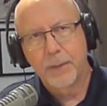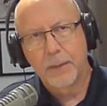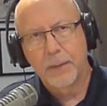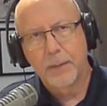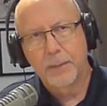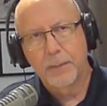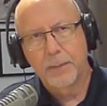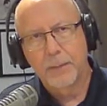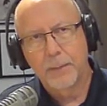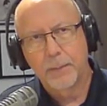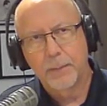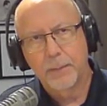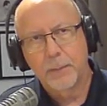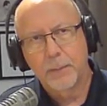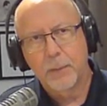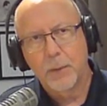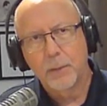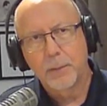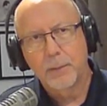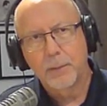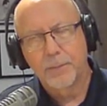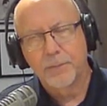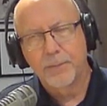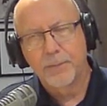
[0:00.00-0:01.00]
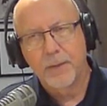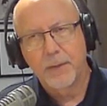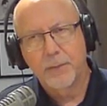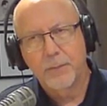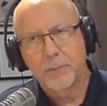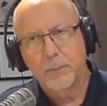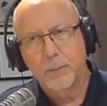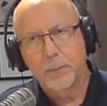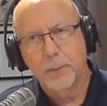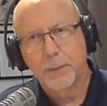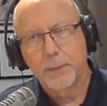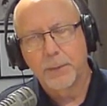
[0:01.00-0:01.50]
Yeah, the Garden Cafe
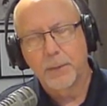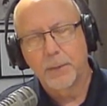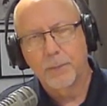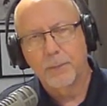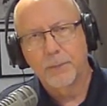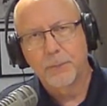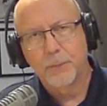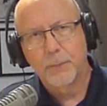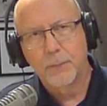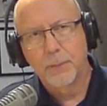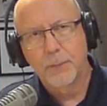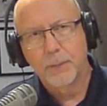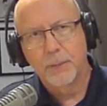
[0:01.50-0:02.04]
is really nice too.